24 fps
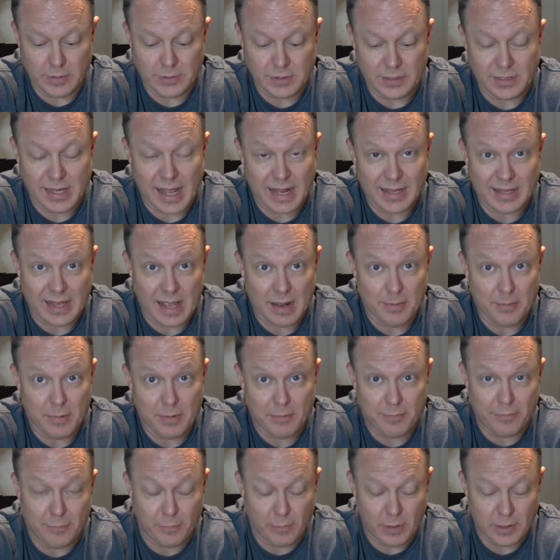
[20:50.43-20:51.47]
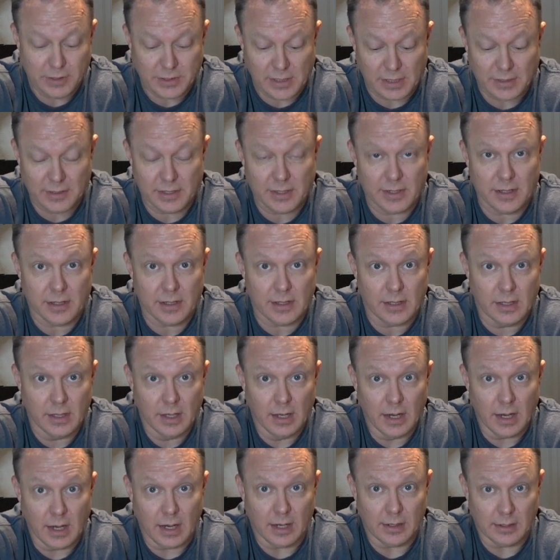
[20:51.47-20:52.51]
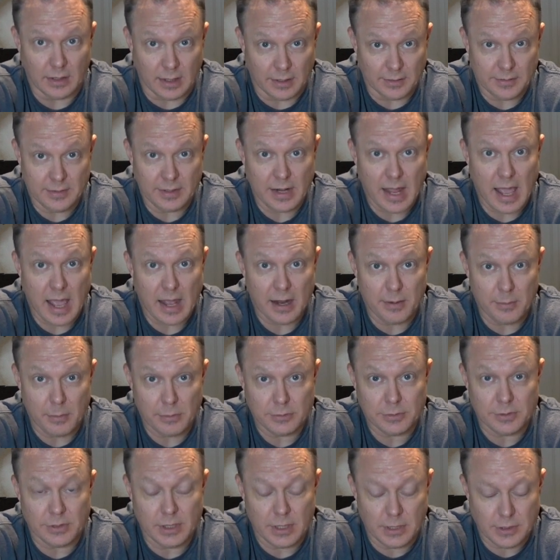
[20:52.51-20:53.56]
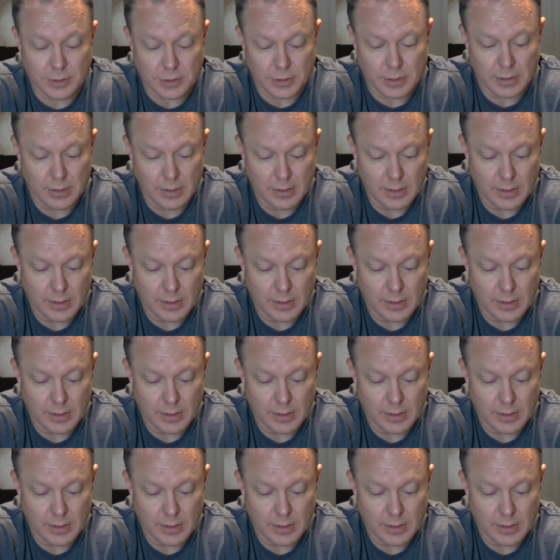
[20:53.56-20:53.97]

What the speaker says: and that 10-bit footage onto the Atomos Ninja,